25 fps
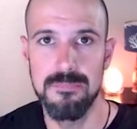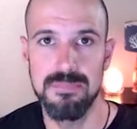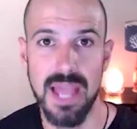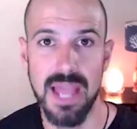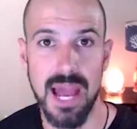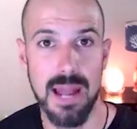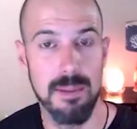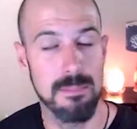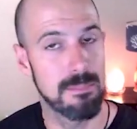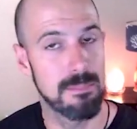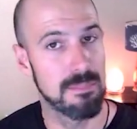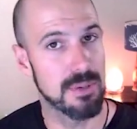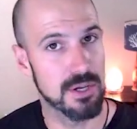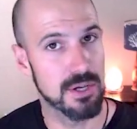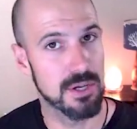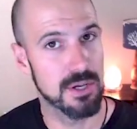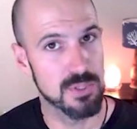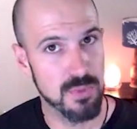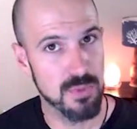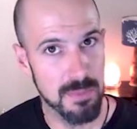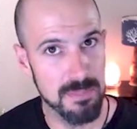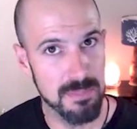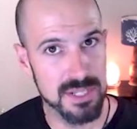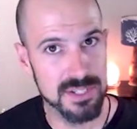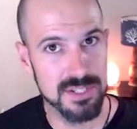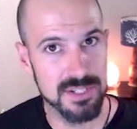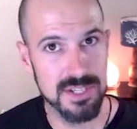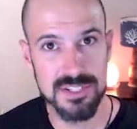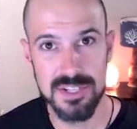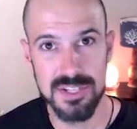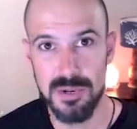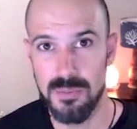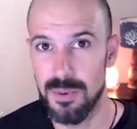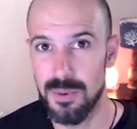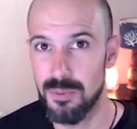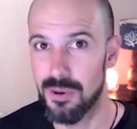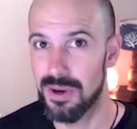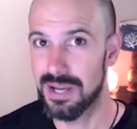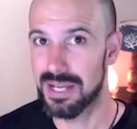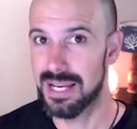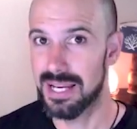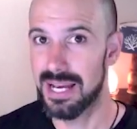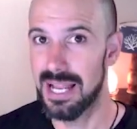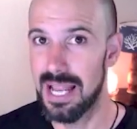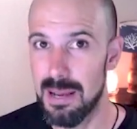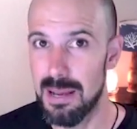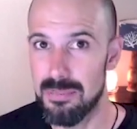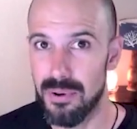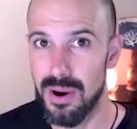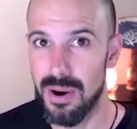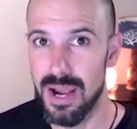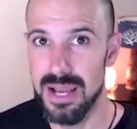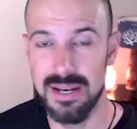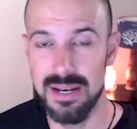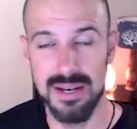And because we're a business and we want to collaborate,